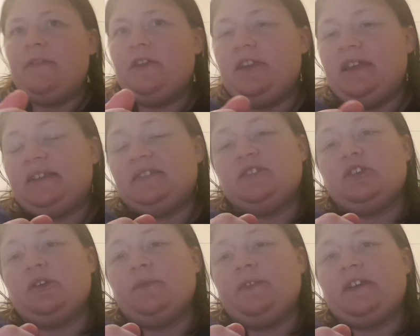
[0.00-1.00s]
next
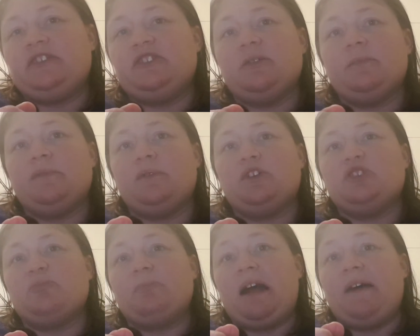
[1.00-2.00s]
known victim was
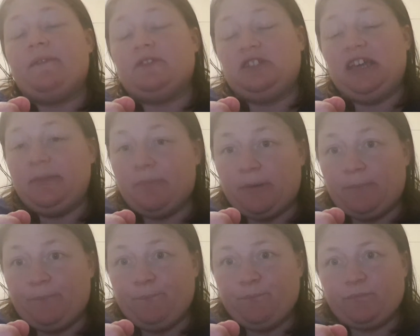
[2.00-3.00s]
Martha Tabram.
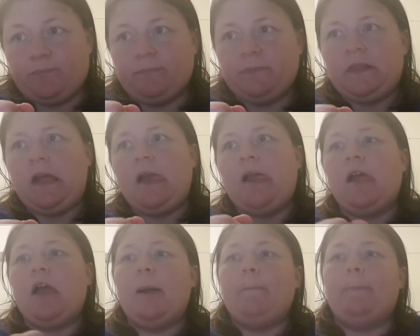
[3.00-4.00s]

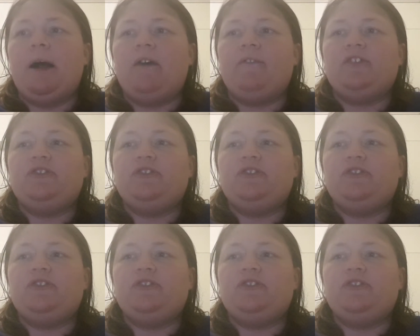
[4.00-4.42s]
Martha